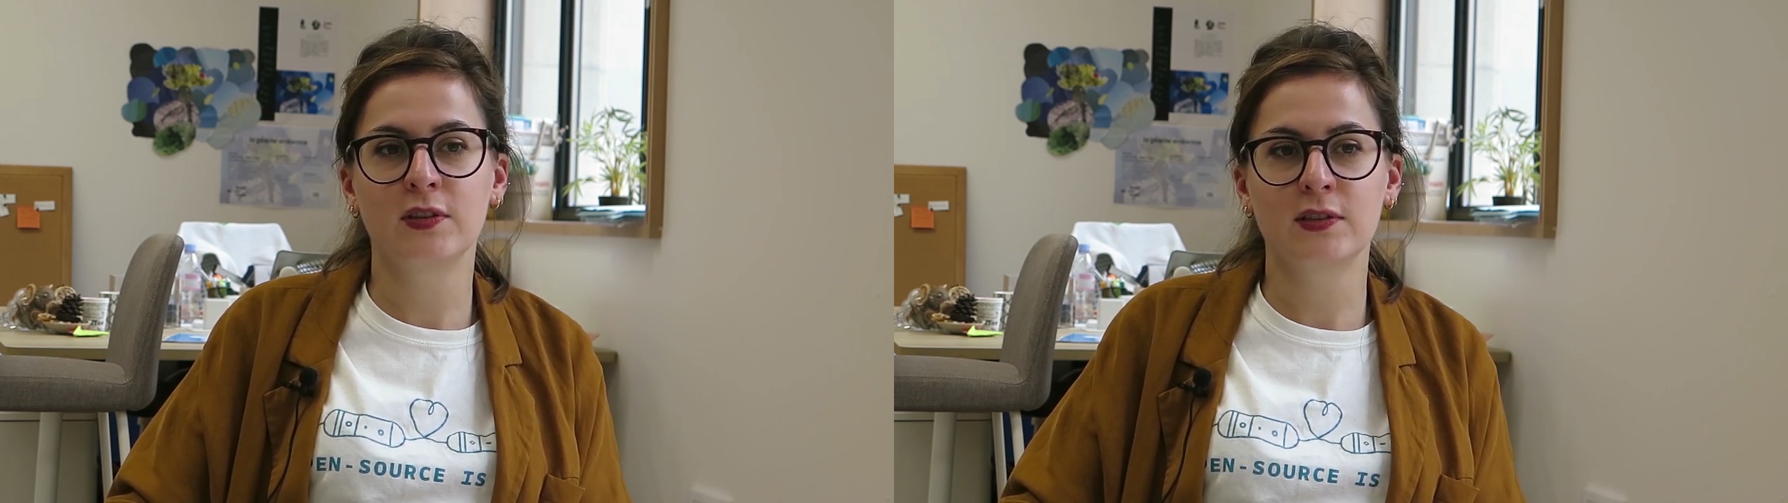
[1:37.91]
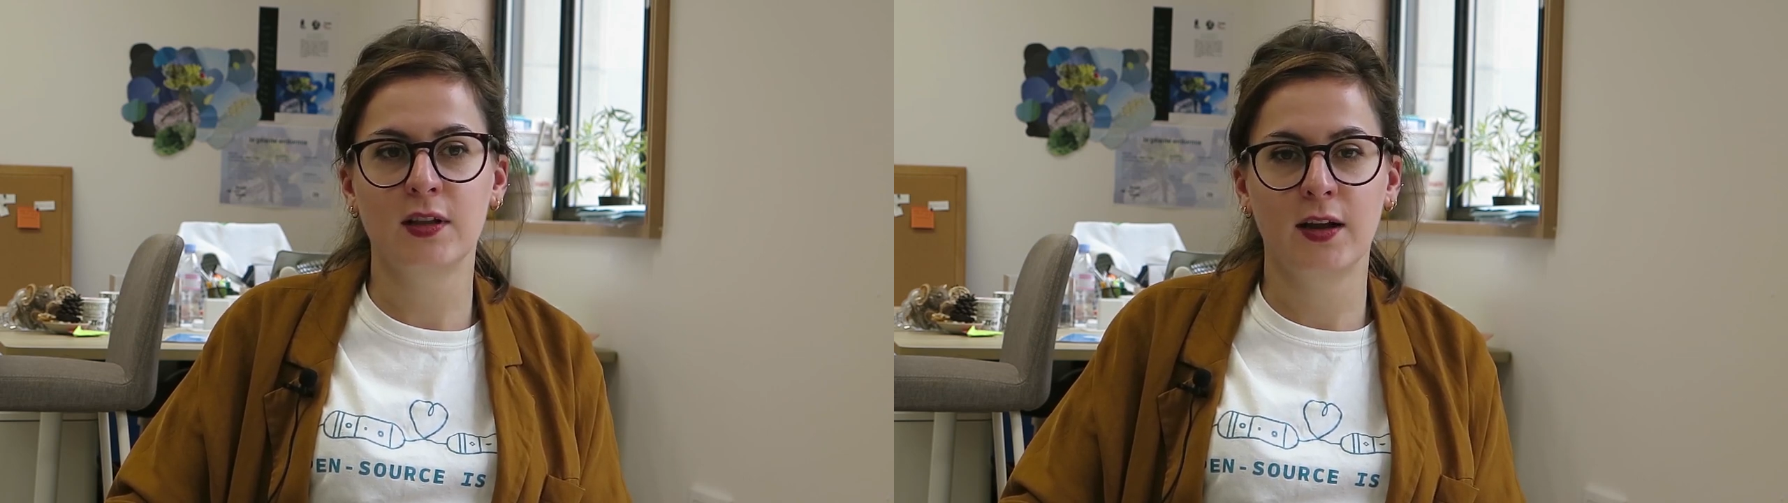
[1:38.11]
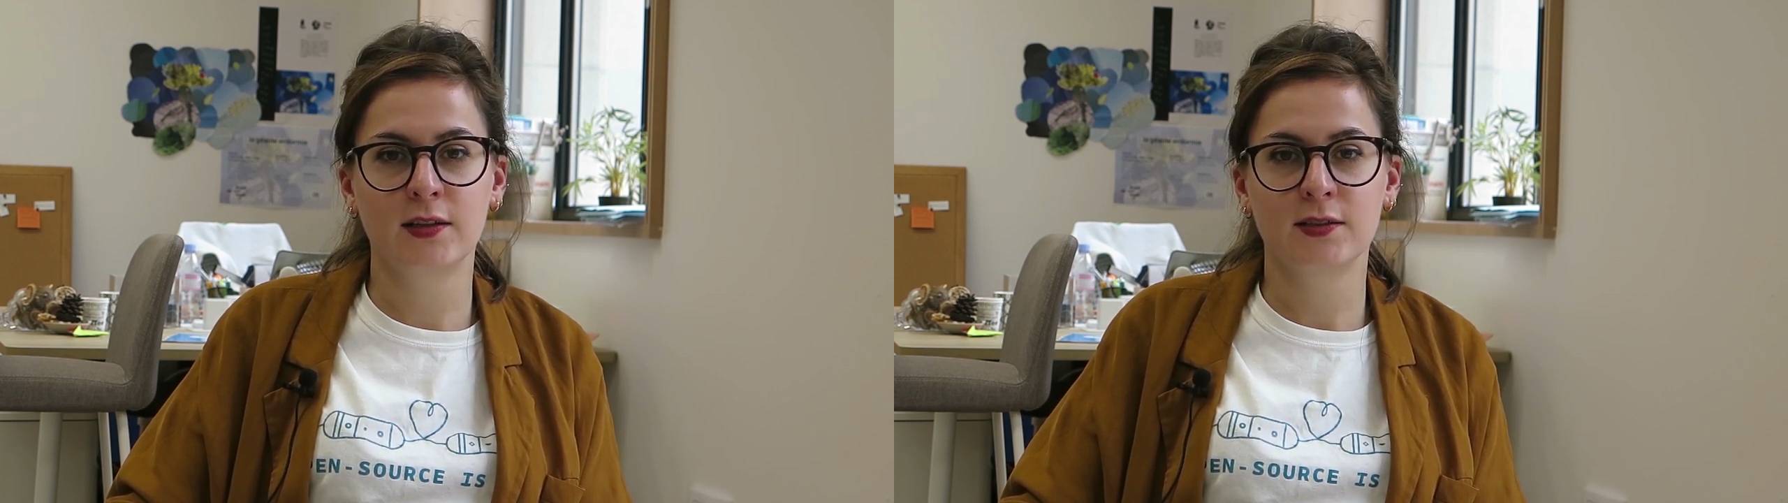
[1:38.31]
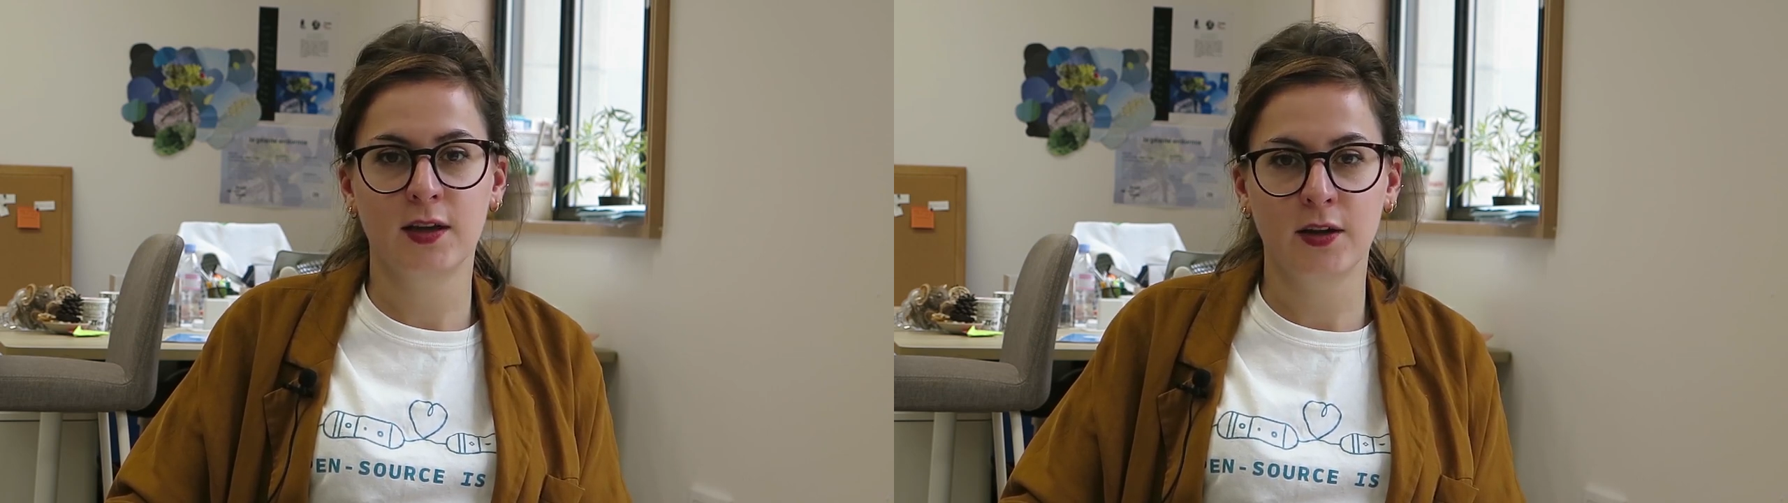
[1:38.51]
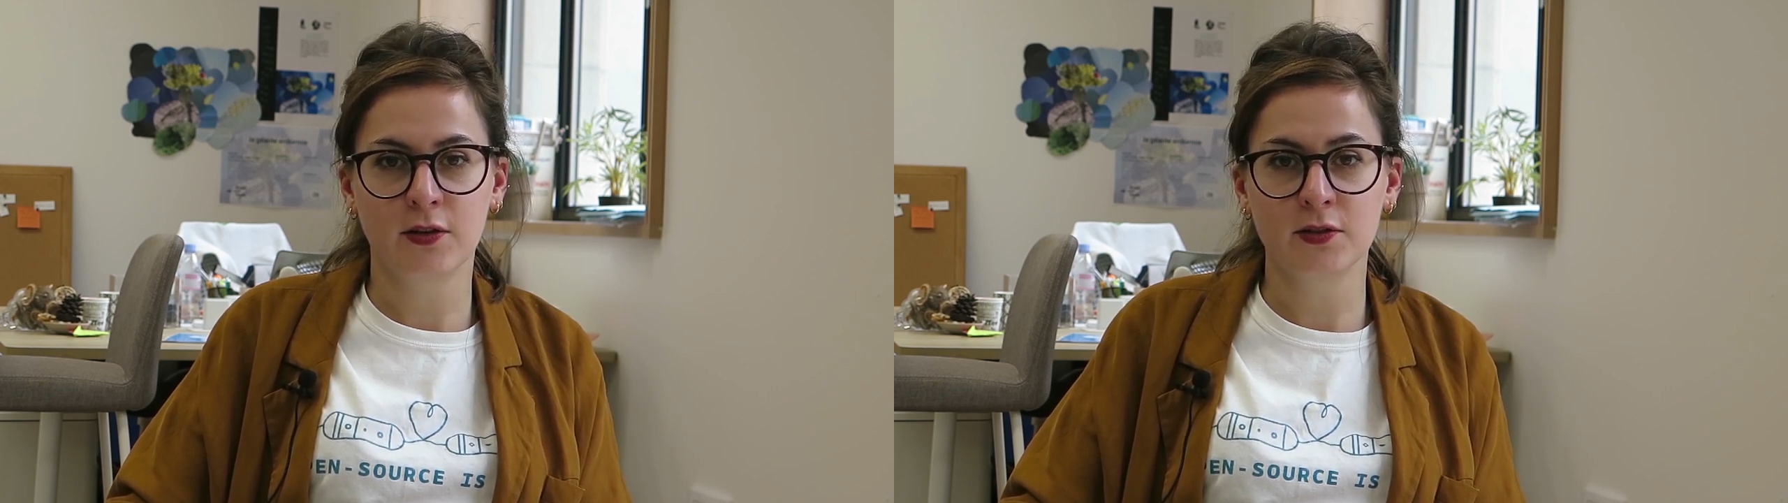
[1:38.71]
dislike
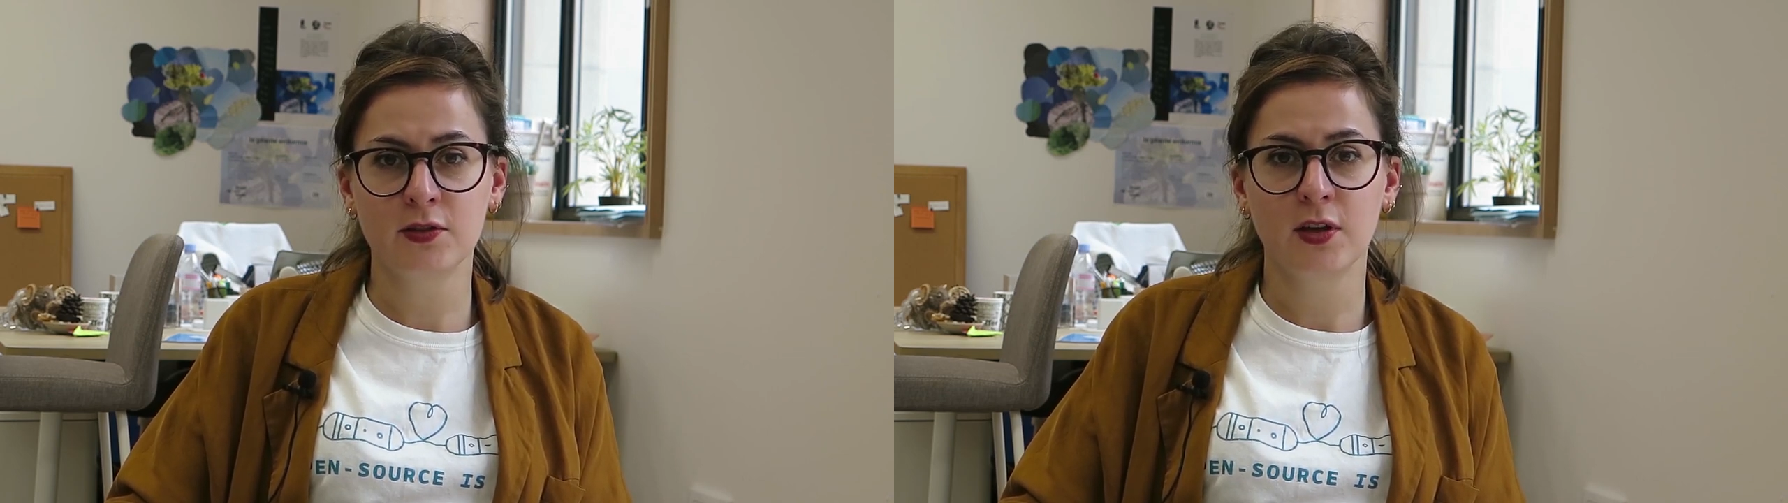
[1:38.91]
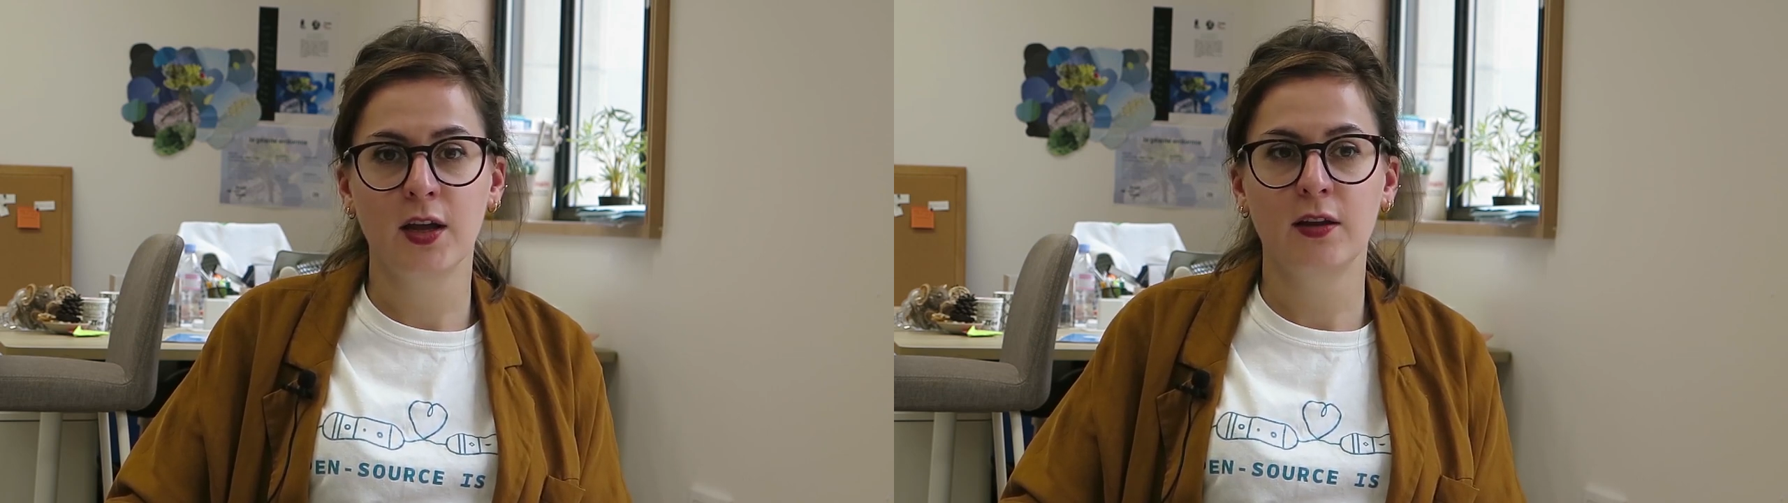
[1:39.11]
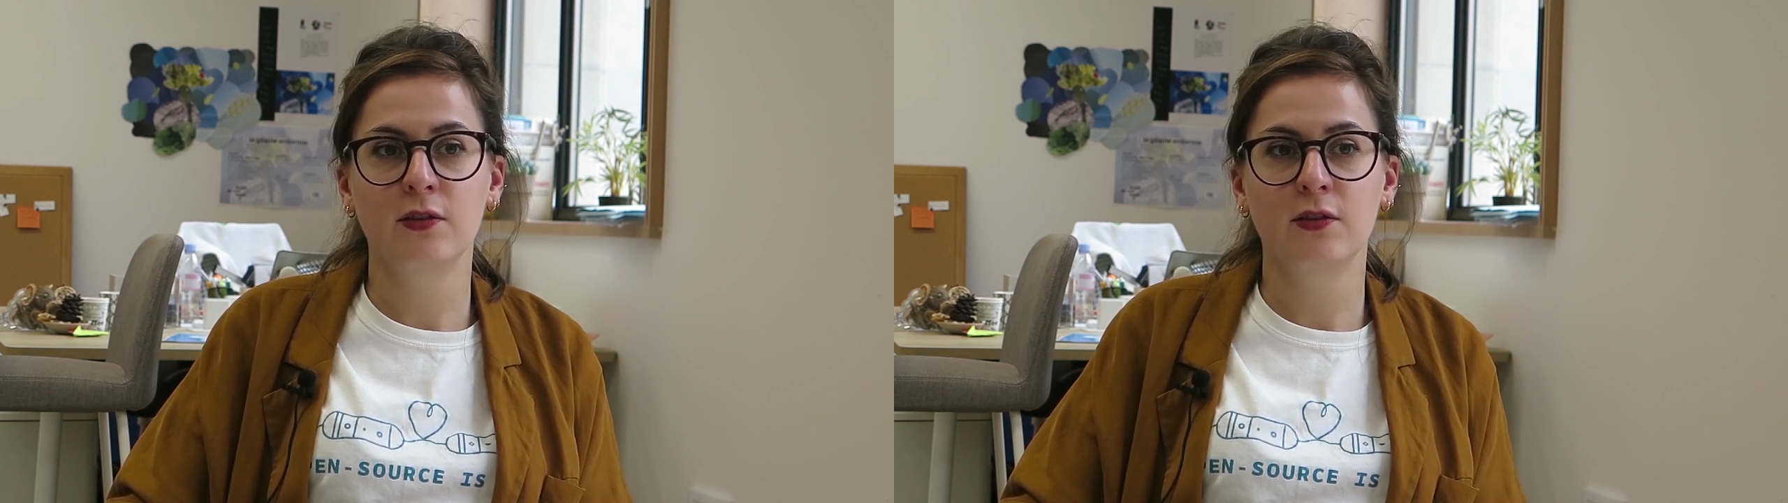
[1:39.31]
science.